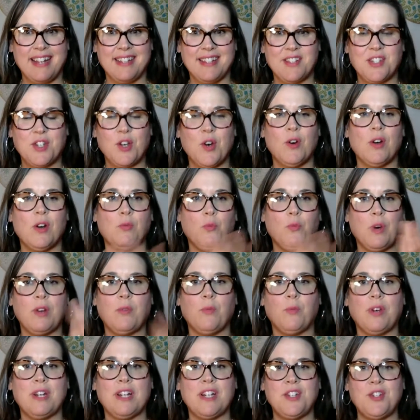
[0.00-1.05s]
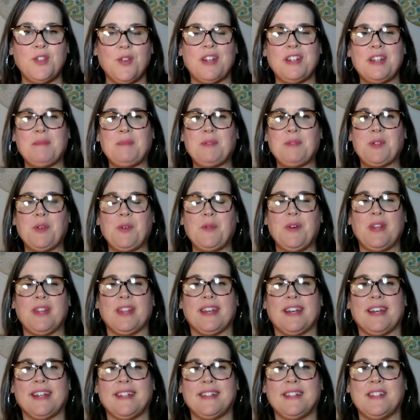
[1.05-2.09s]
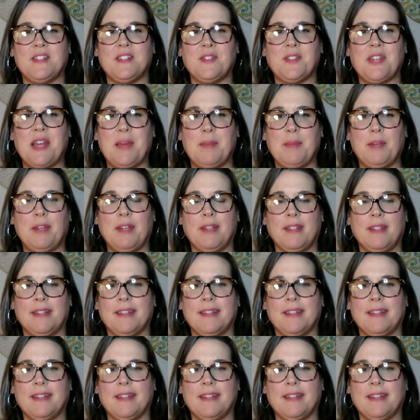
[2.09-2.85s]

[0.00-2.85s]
So, what did you end up doing with that? Did you keep it?